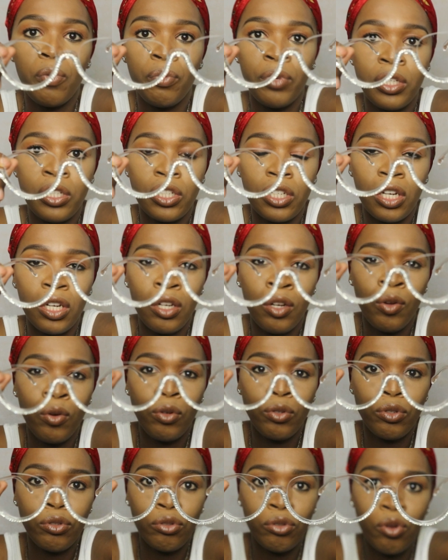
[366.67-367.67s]
which
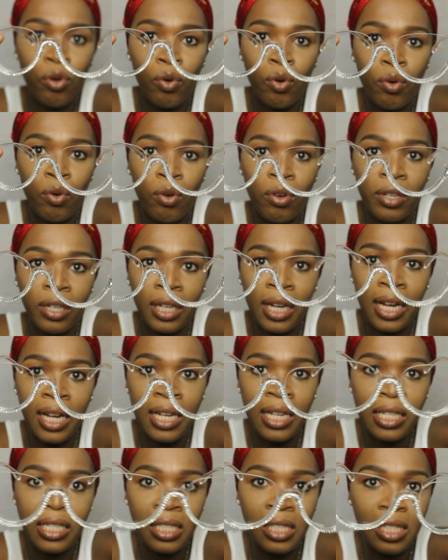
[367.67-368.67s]
look so
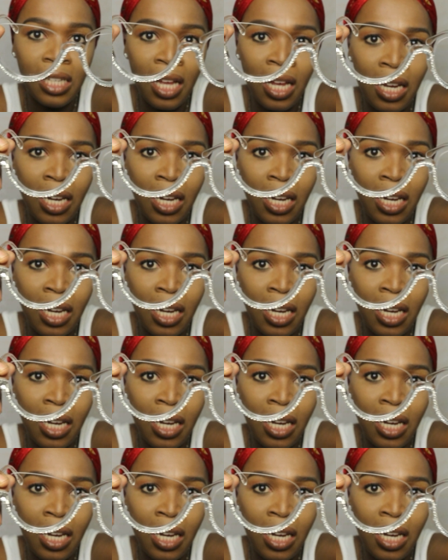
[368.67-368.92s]
nice.